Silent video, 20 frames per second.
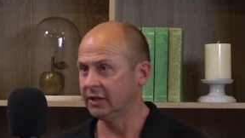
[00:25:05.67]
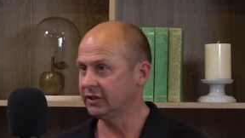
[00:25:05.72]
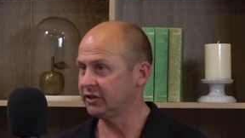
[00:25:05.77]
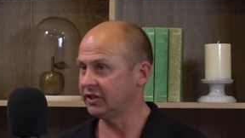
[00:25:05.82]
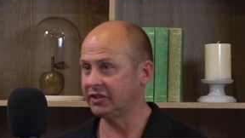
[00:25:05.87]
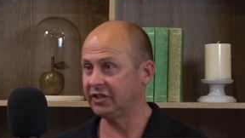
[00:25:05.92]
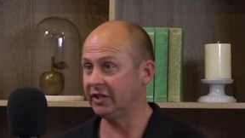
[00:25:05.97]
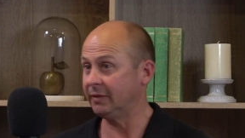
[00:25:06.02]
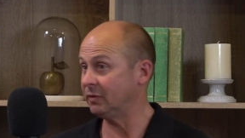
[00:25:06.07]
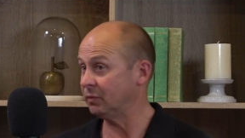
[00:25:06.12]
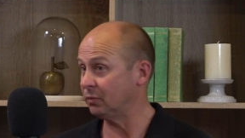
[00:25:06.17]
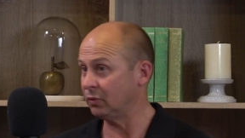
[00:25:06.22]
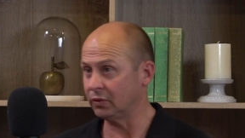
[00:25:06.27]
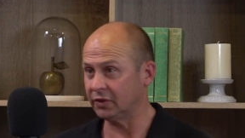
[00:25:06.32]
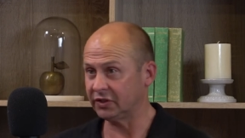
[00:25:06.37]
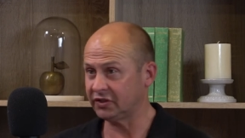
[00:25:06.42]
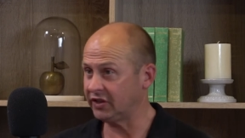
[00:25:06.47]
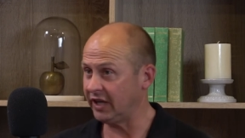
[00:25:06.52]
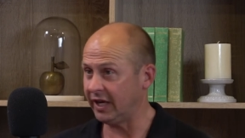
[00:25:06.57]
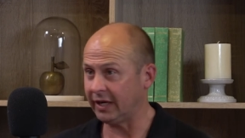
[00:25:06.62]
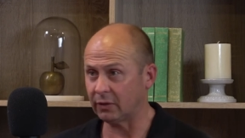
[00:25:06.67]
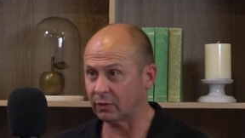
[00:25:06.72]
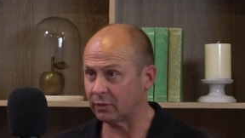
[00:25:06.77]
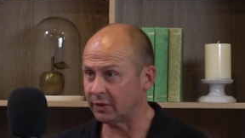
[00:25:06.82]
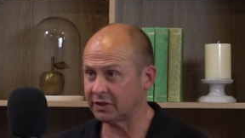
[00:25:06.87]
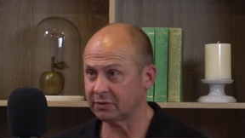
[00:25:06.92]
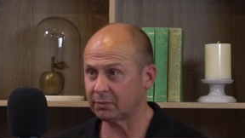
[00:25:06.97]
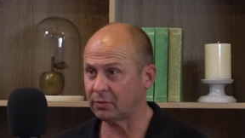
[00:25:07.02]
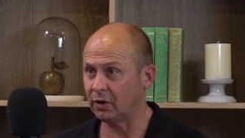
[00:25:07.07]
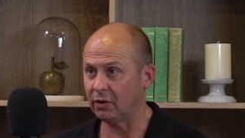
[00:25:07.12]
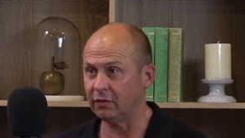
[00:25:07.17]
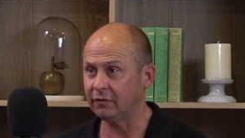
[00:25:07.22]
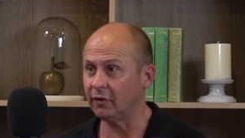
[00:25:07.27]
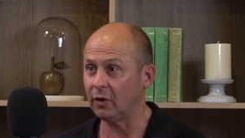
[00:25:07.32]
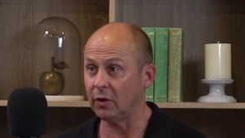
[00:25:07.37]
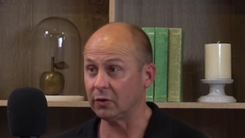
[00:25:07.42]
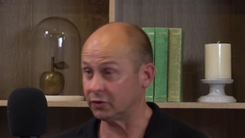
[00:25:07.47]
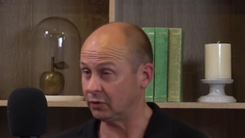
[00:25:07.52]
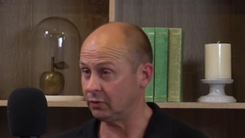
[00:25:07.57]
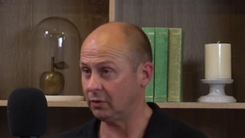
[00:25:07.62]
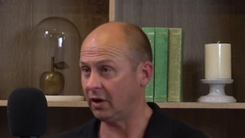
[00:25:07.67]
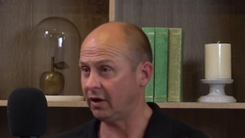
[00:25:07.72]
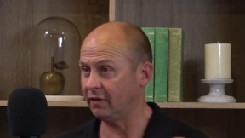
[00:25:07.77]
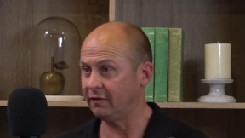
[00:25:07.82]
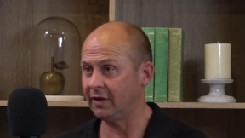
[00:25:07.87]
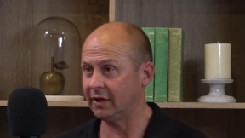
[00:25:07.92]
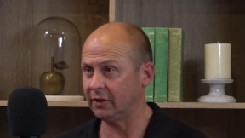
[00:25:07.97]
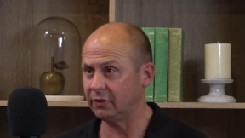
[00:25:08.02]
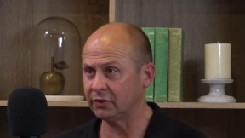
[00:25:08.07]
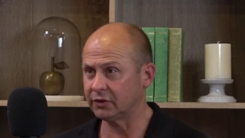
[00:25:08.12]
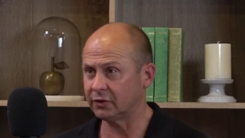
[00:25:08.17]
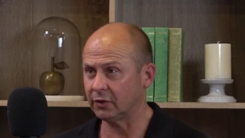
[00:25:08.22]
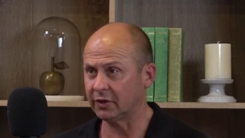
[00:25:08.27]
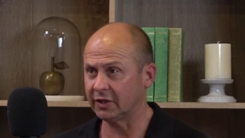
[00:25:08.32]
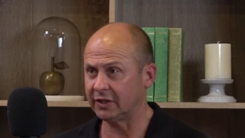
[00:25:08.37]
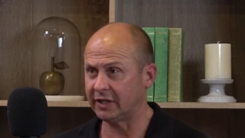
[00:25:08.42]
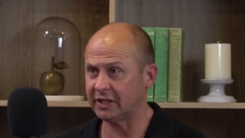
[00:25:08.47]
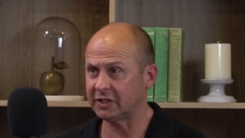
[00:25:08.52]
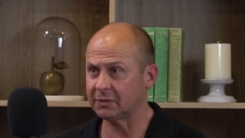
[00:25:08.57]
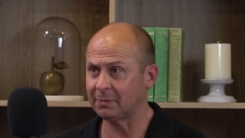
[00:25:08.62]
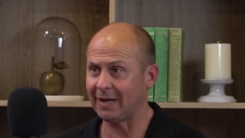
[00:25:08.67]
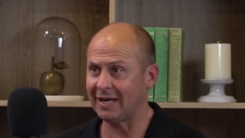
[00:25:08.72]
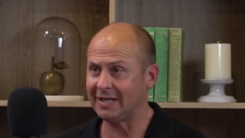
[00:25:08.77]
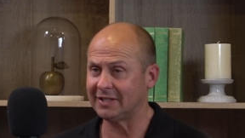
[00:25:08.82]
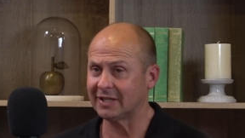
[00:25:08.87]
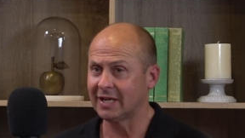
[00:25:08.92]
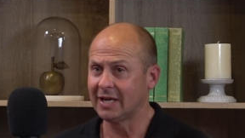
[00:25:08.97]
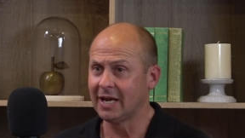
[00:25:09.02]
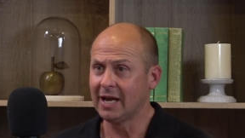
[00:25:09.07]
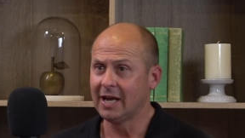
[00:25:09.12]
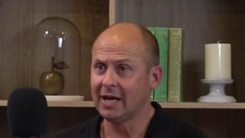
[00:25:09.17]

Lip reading: susceptible to stagger risk profiles or high-value stock in that space.